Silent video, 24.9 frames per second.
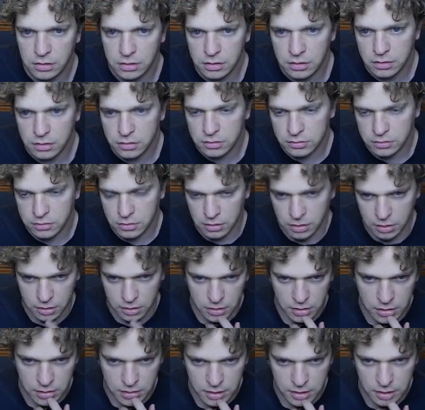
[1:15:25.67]
Draw a
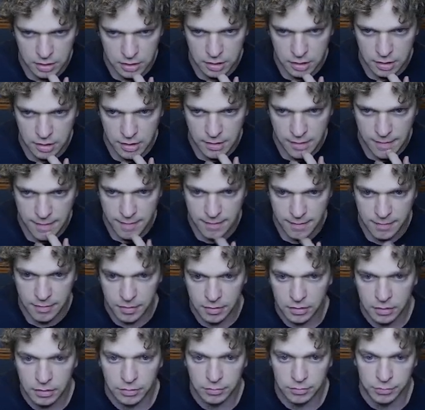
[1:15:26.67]
card.
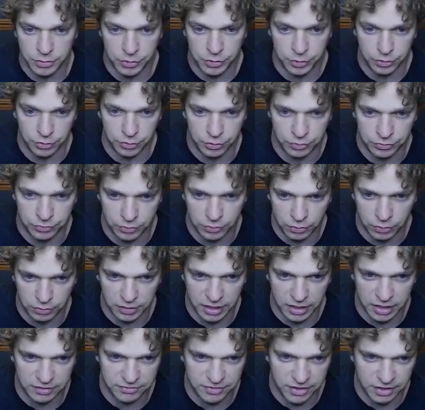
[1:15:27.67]
Beautiful.
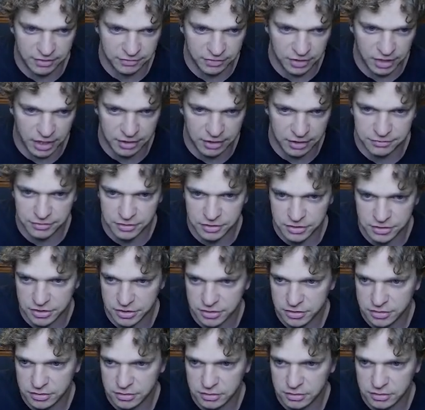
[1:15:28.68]
Gain 5 life and just...